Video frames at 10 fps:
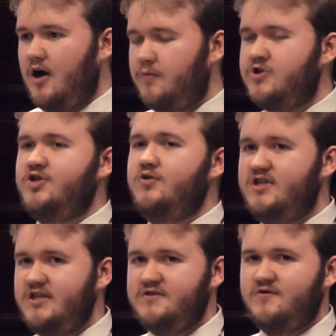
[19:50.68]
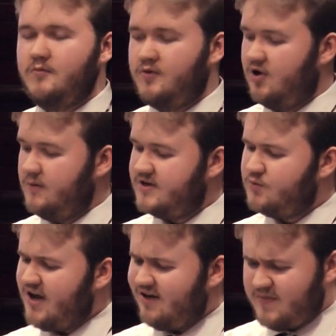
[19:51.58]
opportunities for employment.
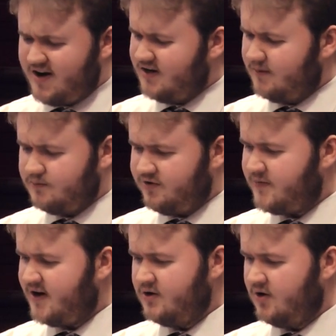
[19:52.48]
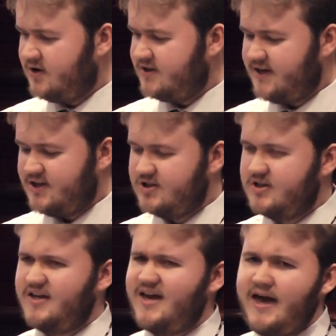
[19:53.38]
And we have many organisations
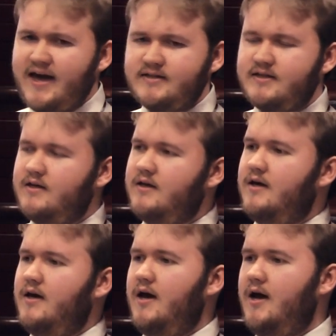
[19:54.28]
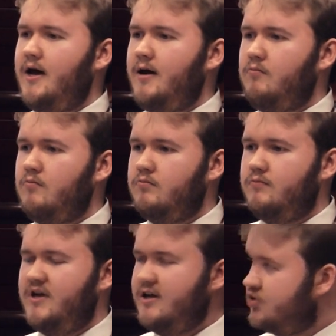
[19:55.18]
like AHEAD,
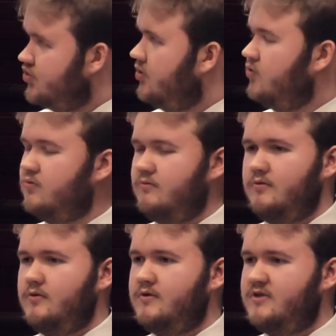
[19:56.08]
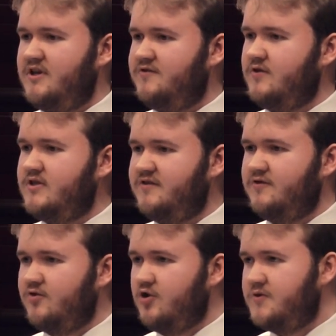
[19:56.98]
Intro, different
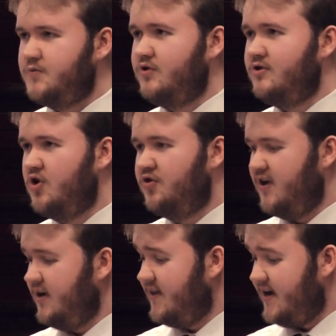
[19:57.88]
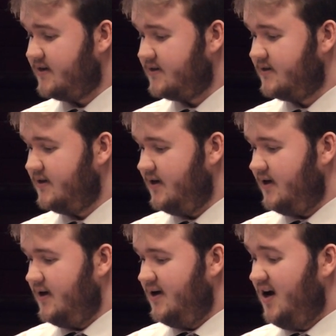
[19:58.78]
groups, but nothing that
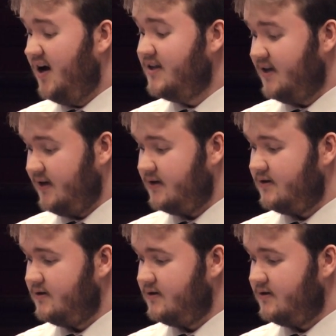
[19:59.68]
I think